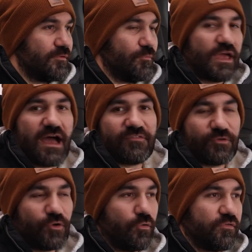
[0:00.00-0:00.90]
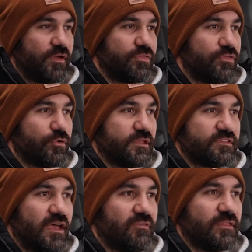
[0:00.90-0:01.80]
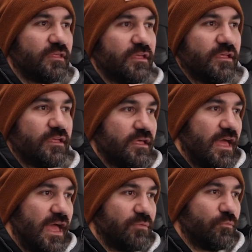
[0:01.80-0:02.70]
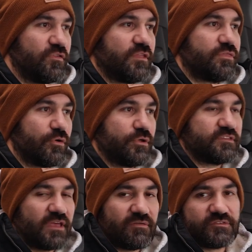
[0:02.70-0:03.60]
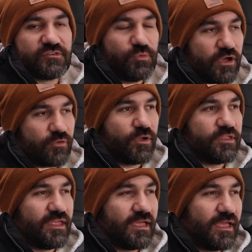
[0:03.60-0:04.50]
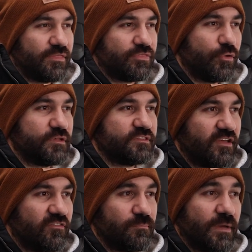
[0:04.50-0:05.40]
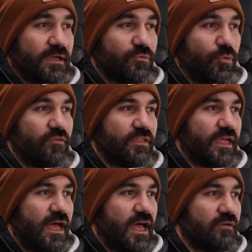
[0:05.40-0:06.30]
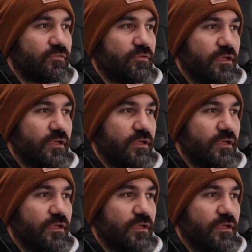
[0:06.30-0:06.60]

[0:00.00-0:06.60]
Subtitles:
We have to go with a 37. And with the 37, so we are running a 37 by 12.5